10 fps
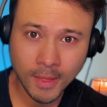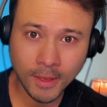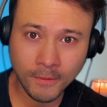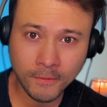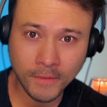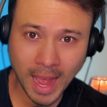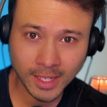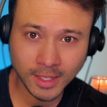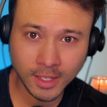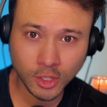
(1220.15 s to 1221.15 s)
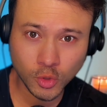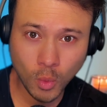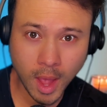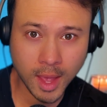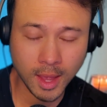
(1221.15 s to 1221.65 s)
The fastest
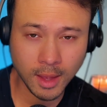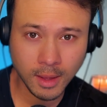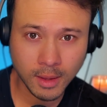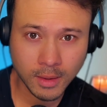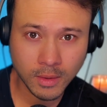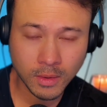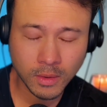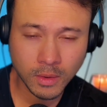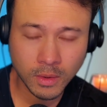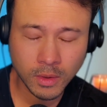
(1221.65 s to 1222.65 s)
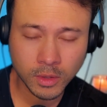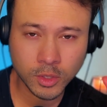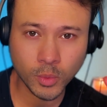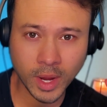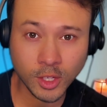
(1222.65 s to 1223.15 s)
way
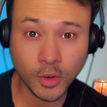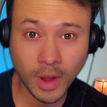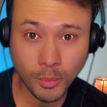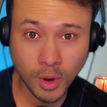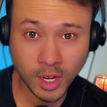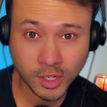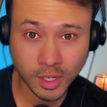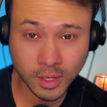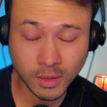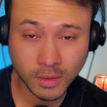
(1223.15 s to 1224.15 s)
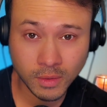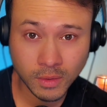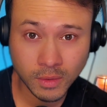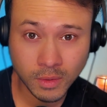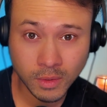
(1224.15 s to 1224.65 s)
to raise your vibration
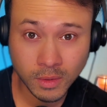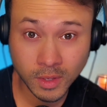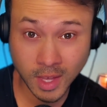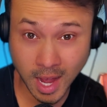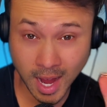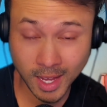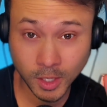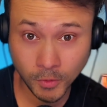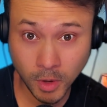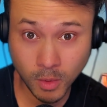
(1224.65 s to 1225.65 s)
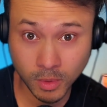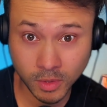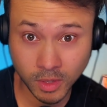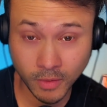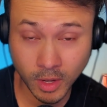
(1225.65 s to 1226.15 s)
to the highest
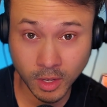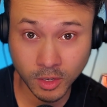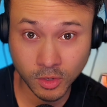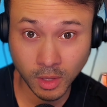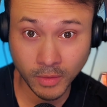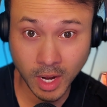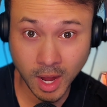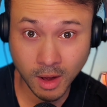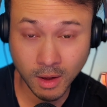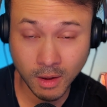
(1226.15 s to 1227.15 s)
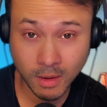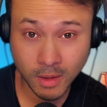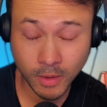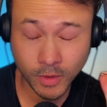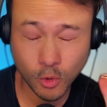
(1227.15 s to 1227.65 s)
frequency of unconditional love and higher,
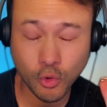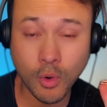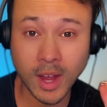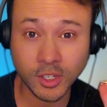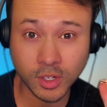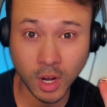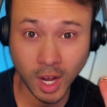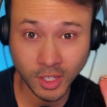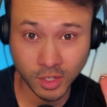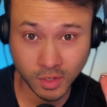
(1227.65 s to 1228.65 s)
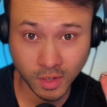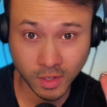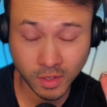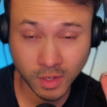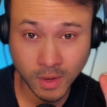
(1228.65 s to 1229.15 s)
of Christ
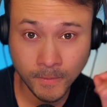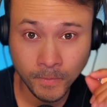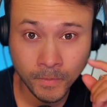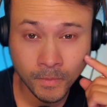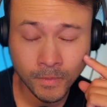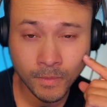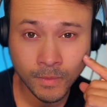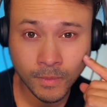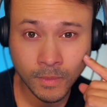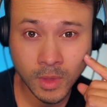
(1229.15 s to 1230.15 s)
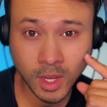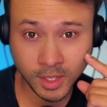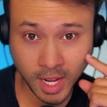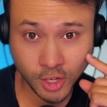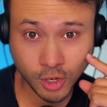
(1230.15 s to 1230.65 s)
consciousness,
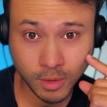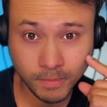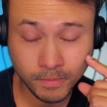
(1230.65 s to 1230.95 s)
is nature.